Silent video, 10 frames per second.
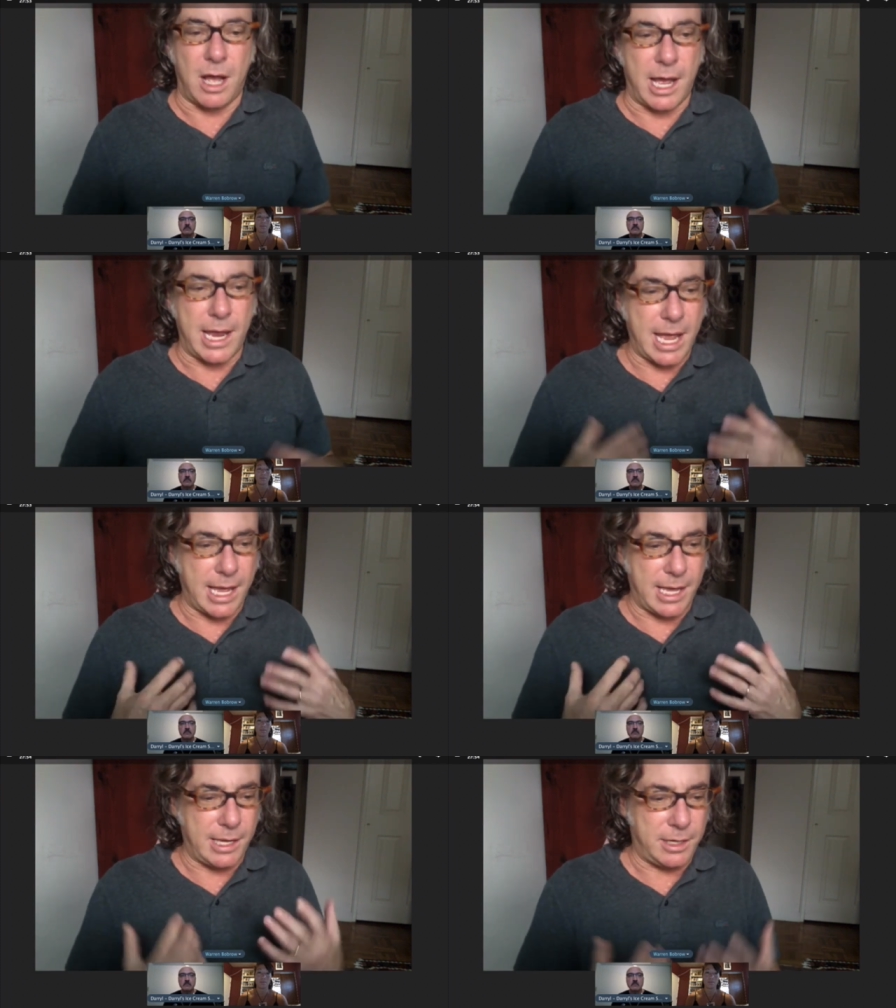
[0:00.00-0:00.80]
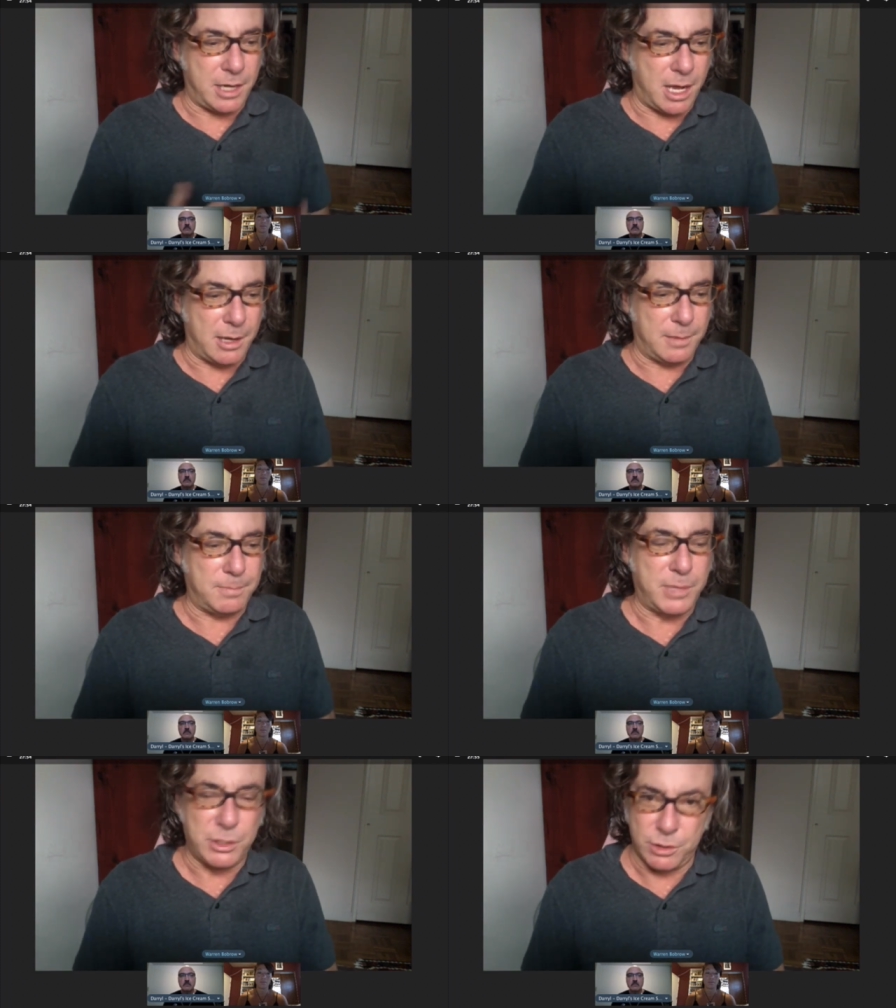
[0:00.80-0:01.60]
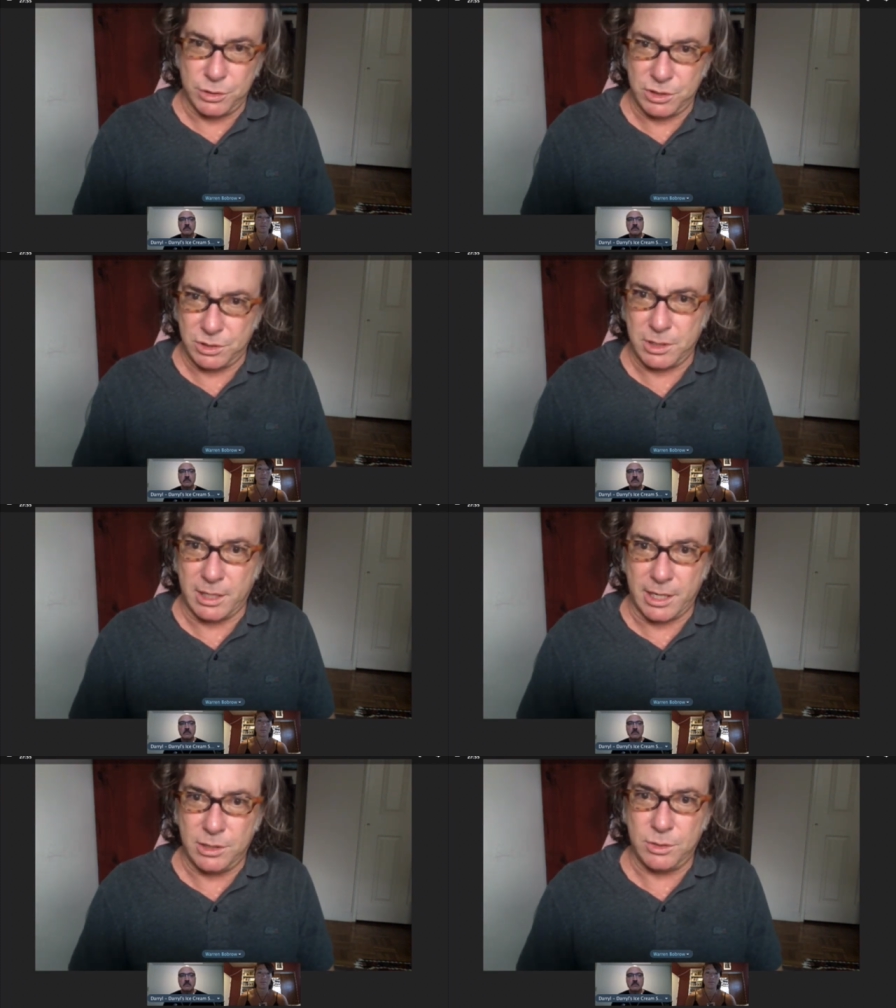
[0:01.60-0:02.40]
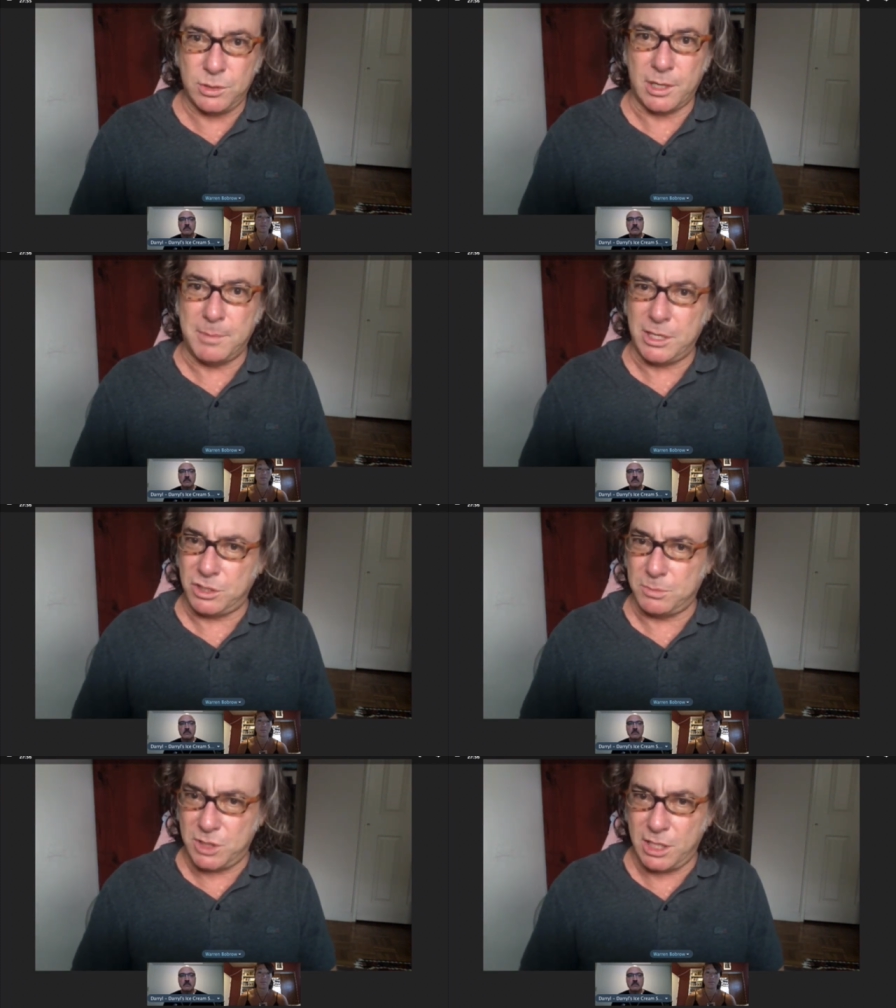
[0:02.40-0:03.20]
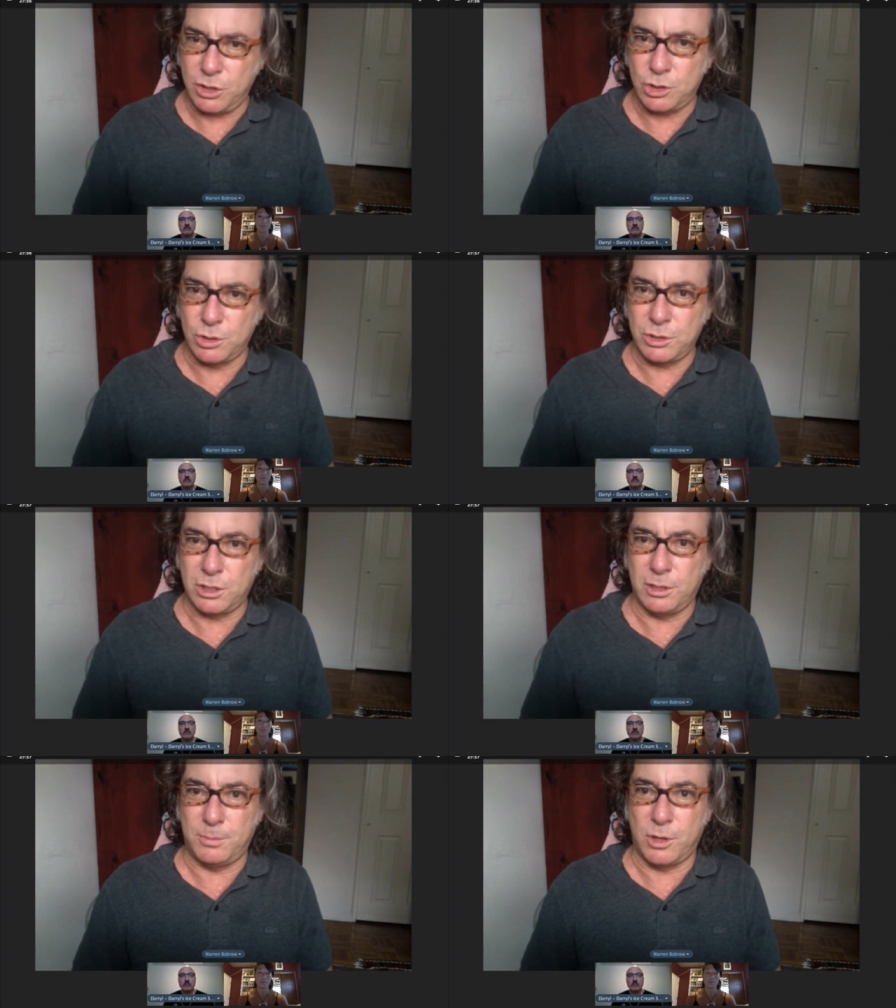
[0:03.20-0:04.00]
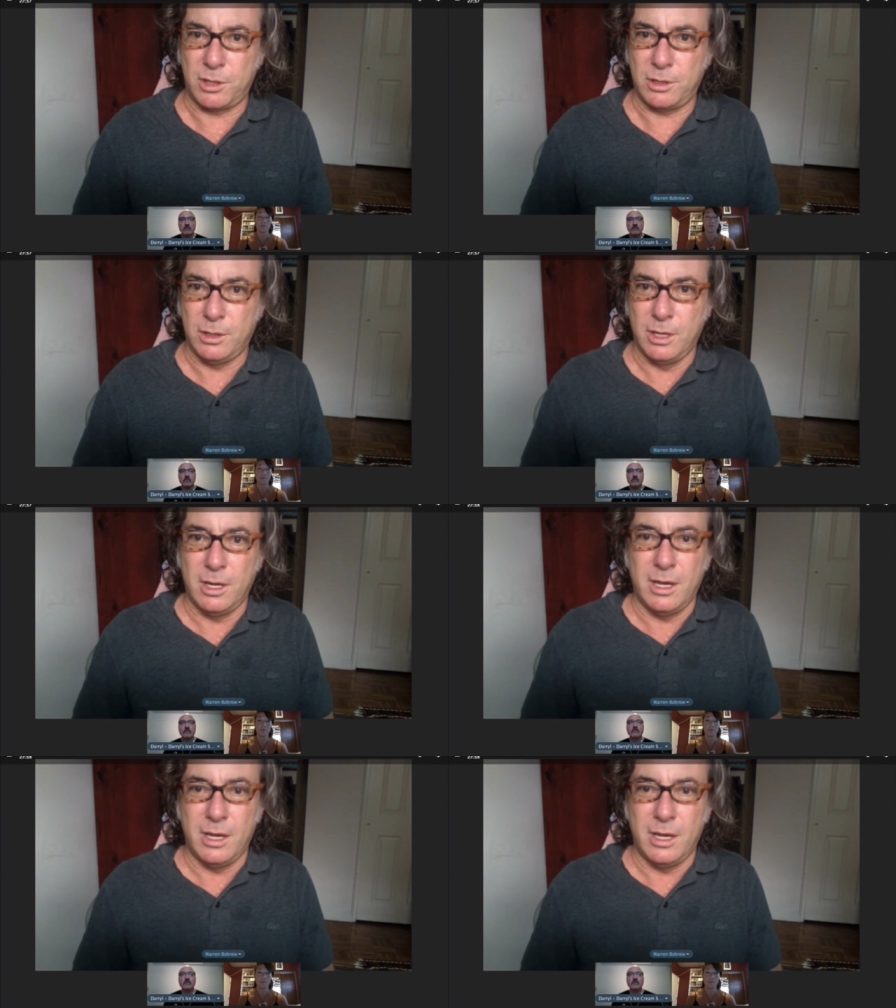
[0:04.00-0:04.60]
I had bitters that I used. I made some tinctures in the book.